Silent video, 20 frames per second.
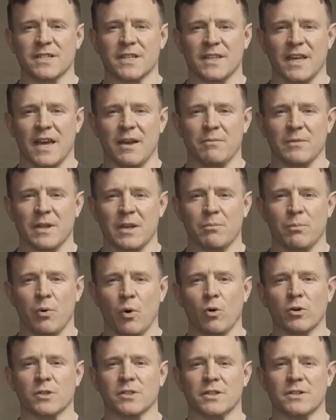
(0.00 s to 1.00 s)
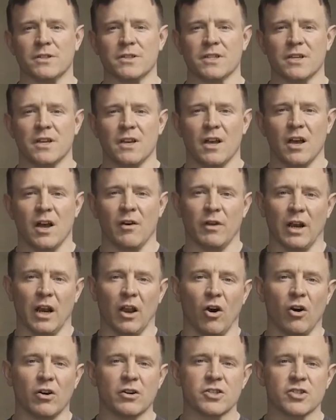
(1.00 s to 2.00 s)
to them the importance of a
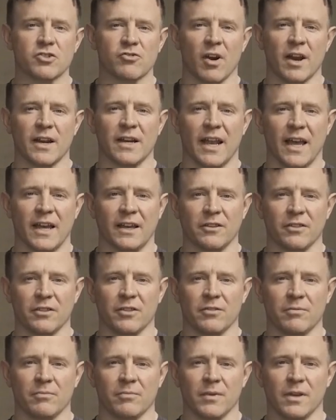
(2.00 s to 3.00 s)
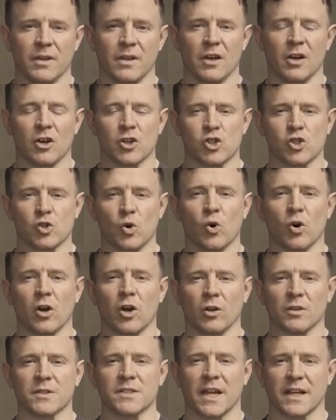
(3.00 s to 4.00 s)
long stride length, a short
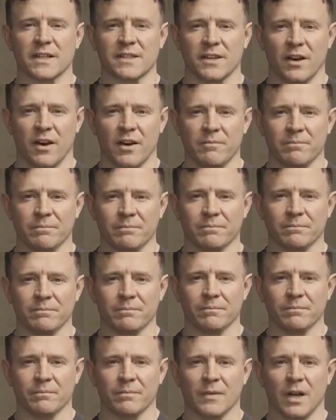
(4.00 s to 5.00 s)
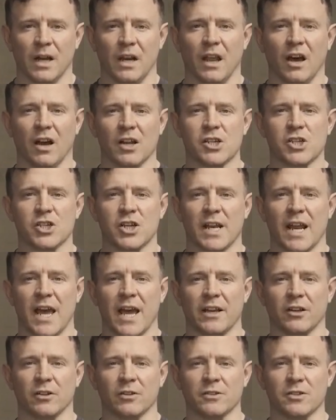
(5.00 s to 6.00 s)
contact time, a large shin
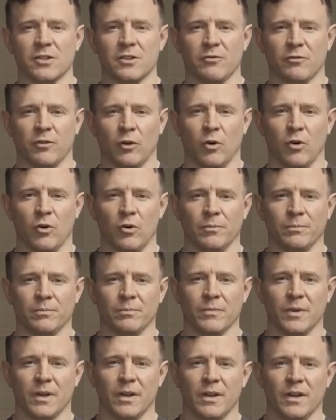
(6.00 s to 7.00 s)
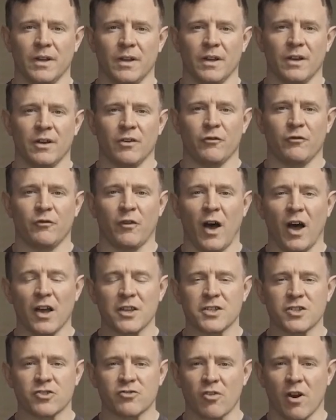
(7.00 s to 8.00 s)
angle to the floor,
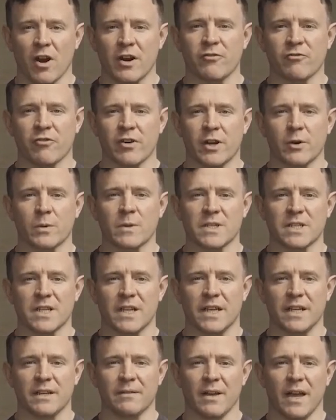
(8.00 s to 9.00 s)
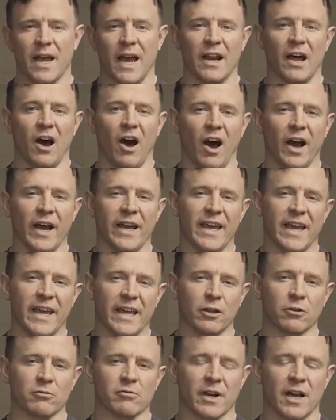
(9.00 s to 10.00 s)
fast stride frequency, and a high
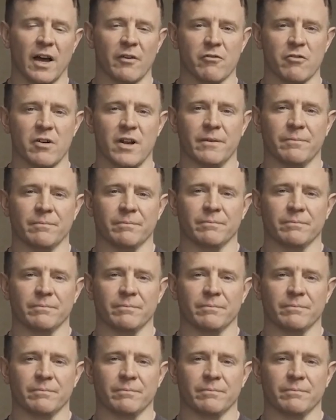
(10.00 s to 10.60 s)
heel recovery.